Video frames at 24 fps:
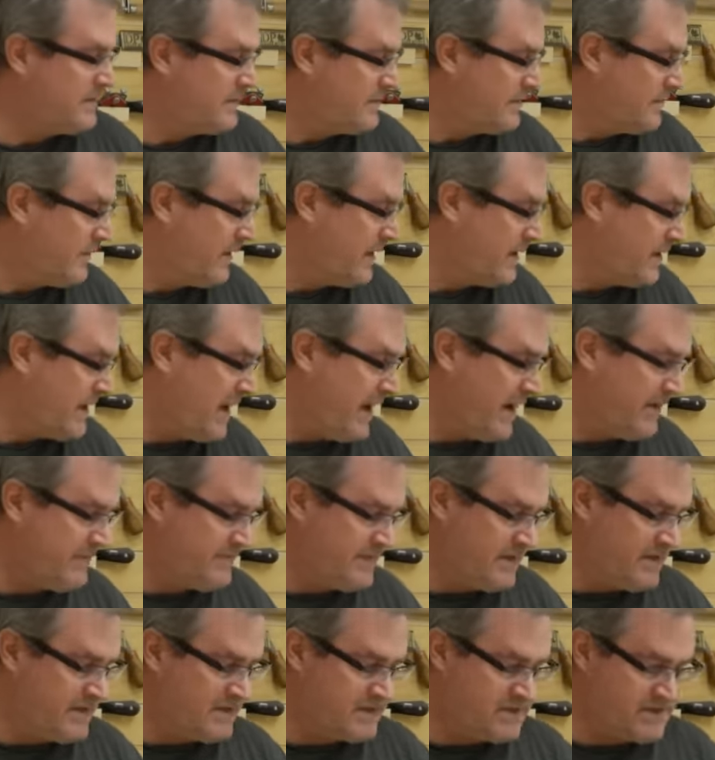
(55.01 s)
I want to have
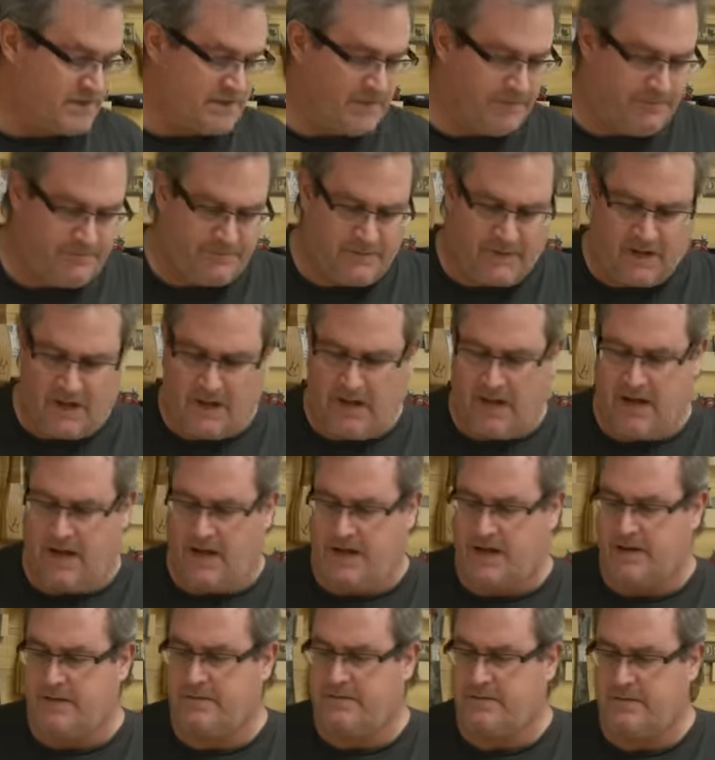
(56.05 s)
this
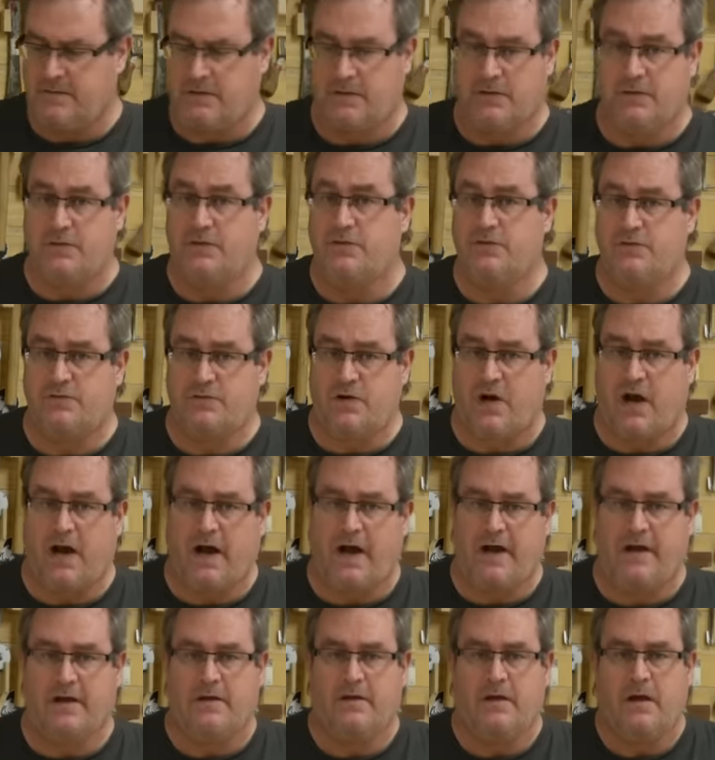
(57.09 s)
glue
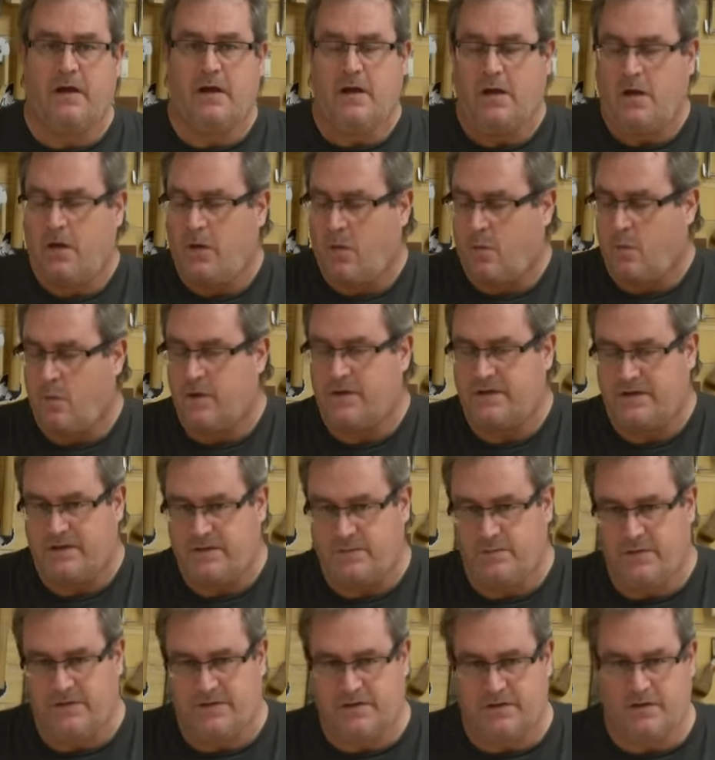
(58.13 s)
dry with the
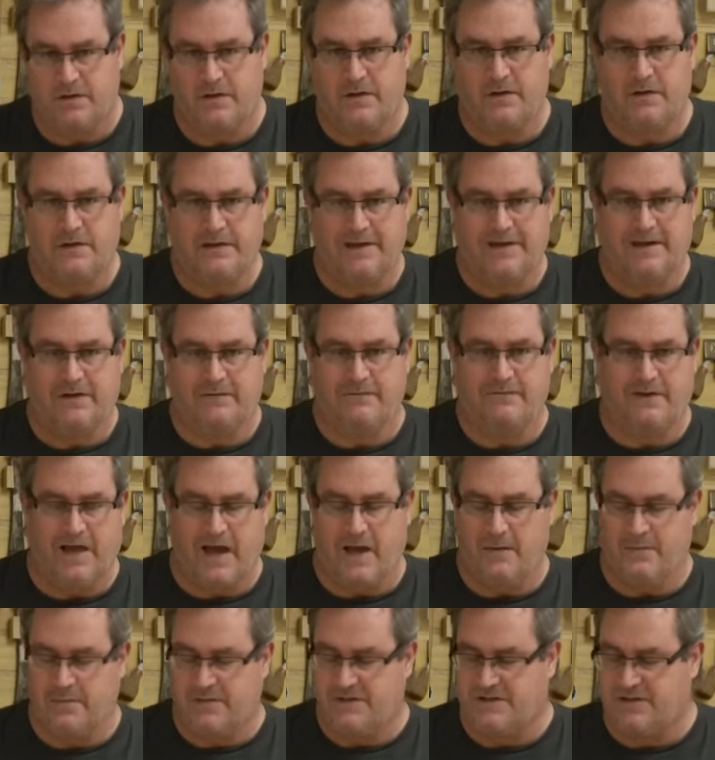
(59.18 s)
material in a
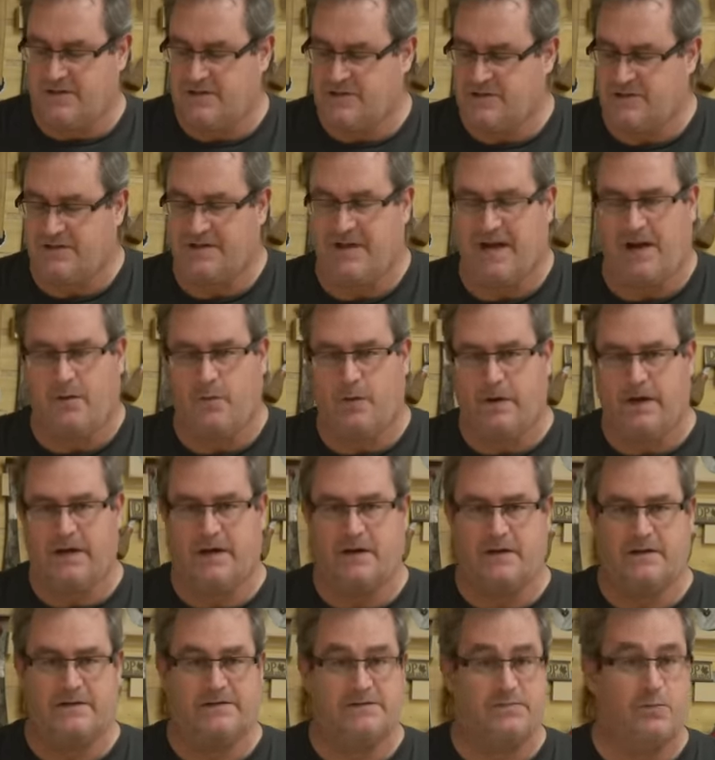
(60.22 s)
flat position. That way
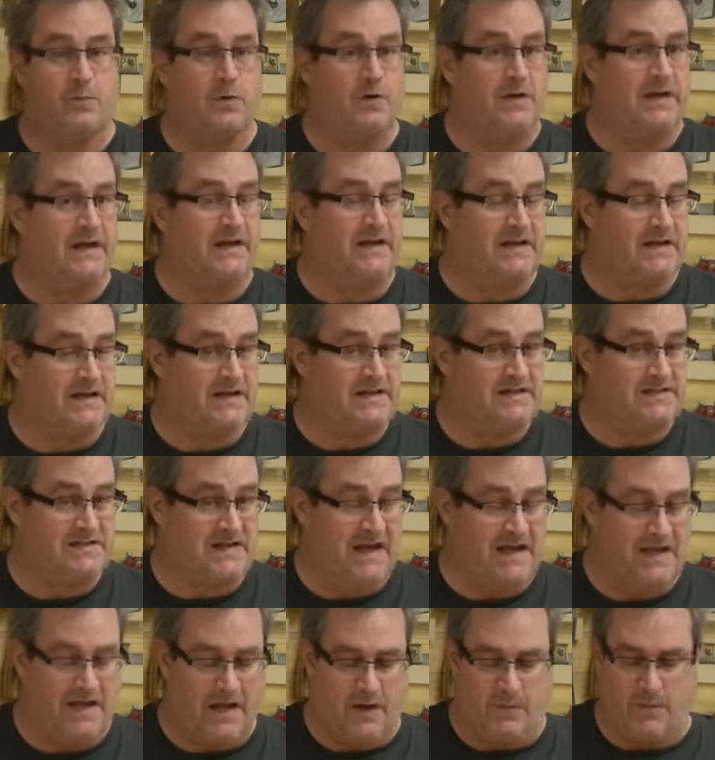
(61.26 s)
it's more likely to
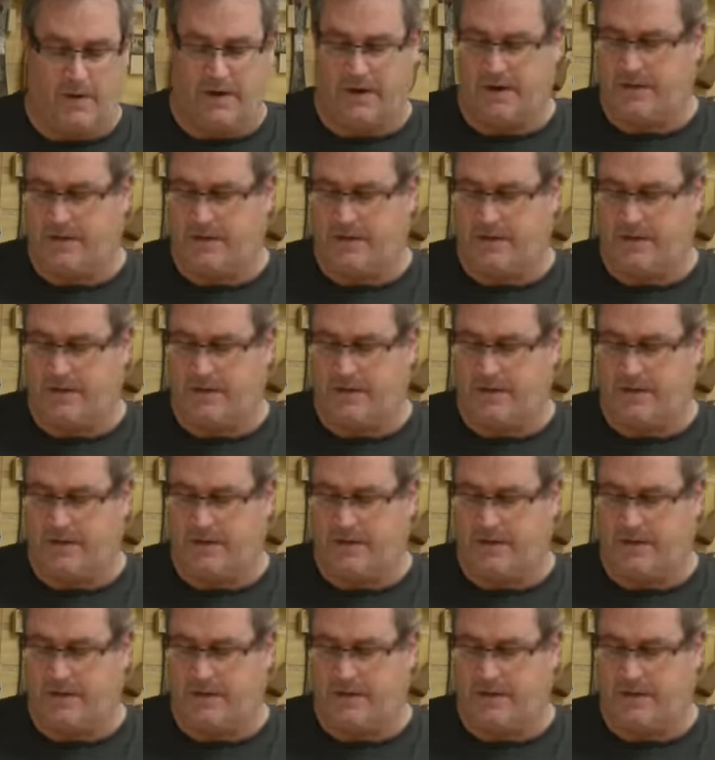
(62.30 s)
stay that way.